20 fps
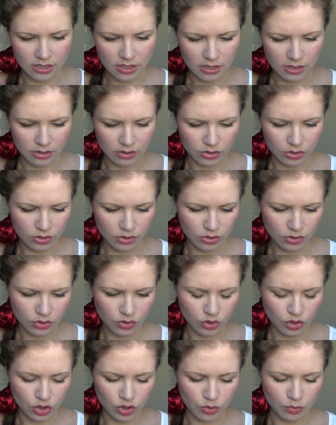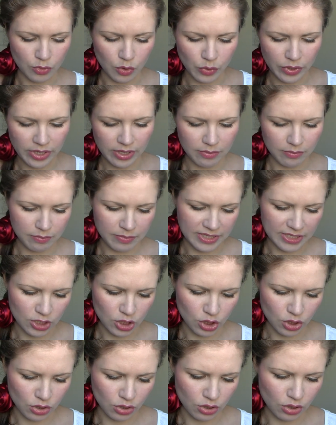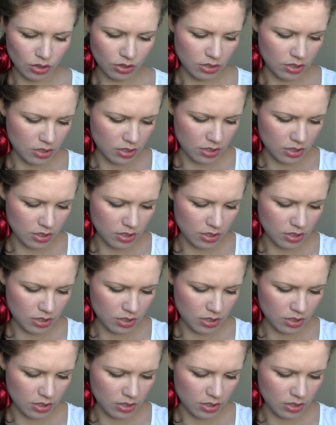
called Smokin' Pistol.